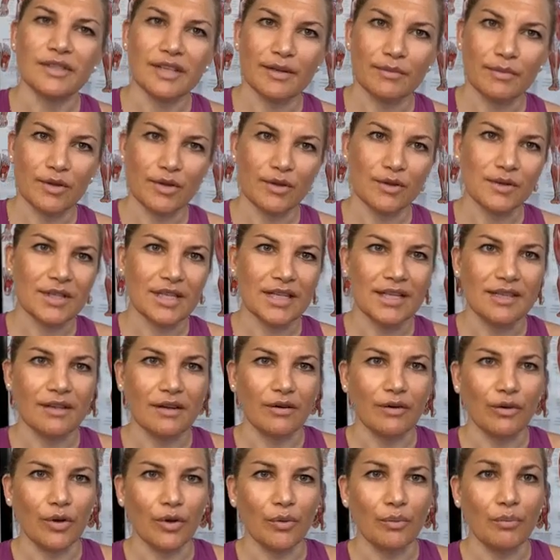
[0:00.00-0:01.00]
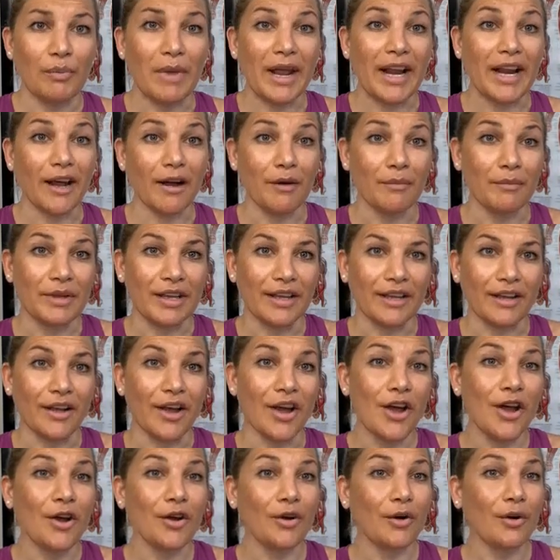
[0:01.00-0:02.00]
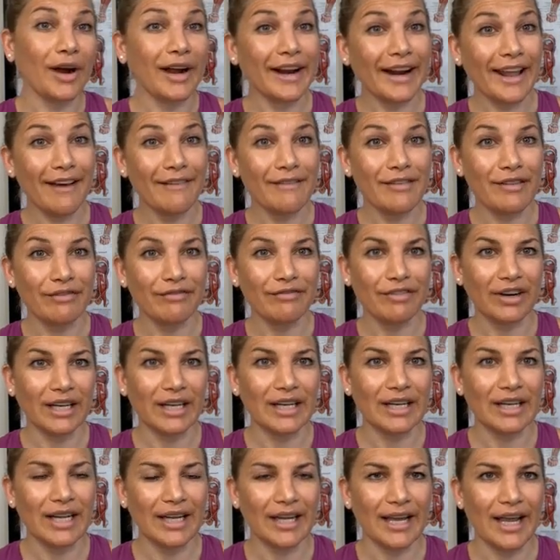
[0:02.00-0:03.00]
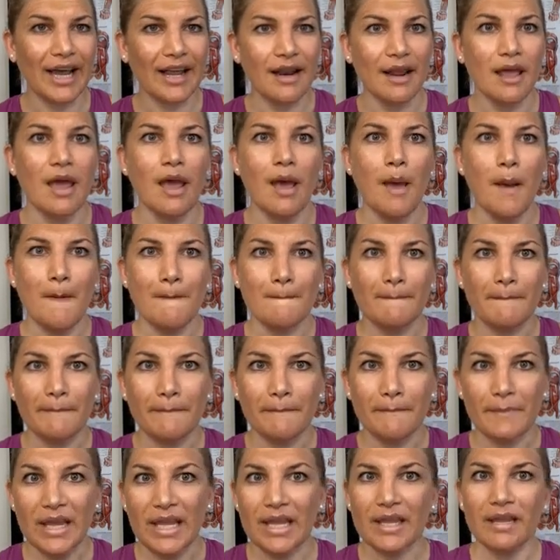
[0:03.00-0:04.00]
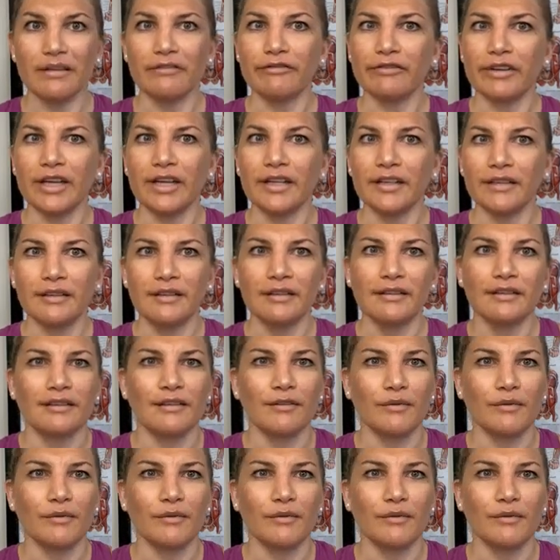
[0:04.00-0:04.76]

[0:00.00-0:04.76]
some of those things that you may not be quite have the fun in it yet, make it fun.